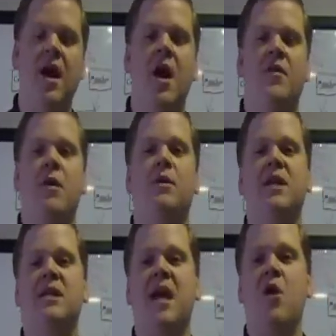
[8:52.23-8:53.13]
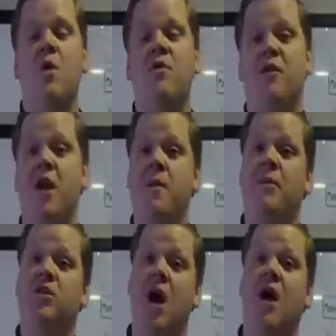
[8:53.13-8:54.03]
that will dictate whether or not people
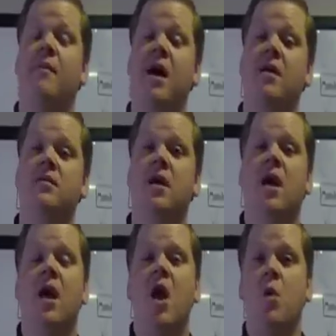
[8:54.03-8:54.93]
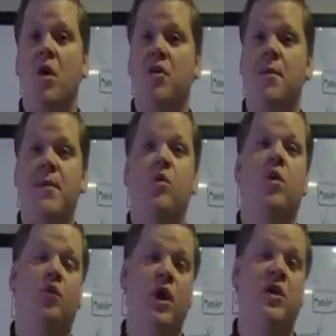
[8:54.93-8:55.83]
talk about us and whether or not people will
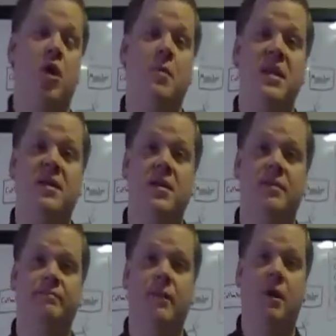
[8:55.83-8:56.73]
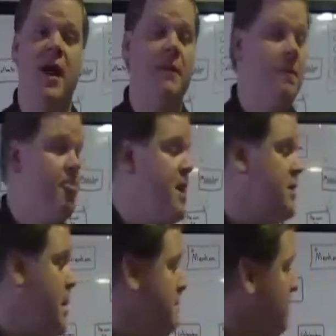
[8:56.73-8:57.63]
freak into our business, okay?
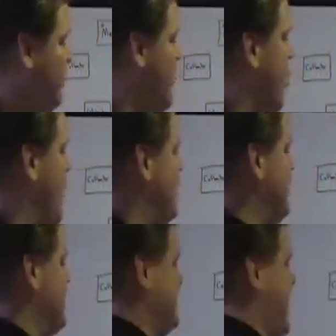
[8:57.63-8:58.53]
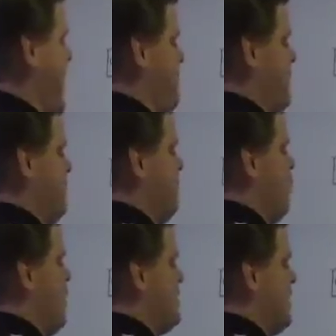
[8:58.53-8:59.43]
So once this has happened,
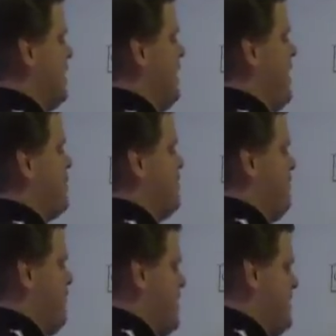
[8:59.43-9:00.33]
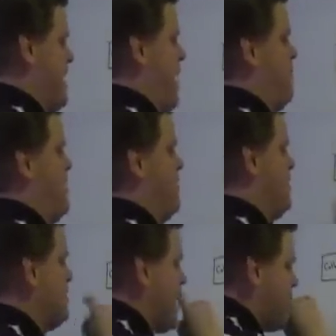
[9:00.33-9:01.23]
once the collaborative event has happened,
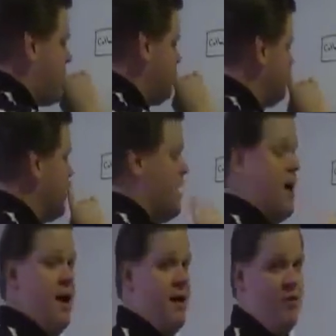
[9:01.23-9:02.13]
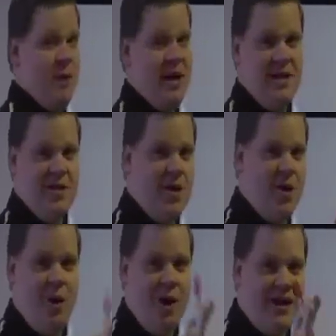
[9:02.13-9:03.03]
everything's happy, everybody's,
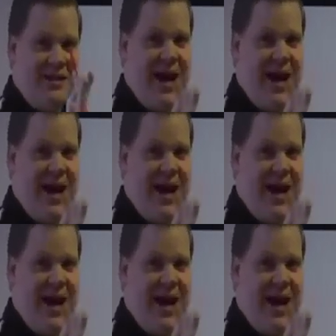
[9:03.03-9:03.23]
all excited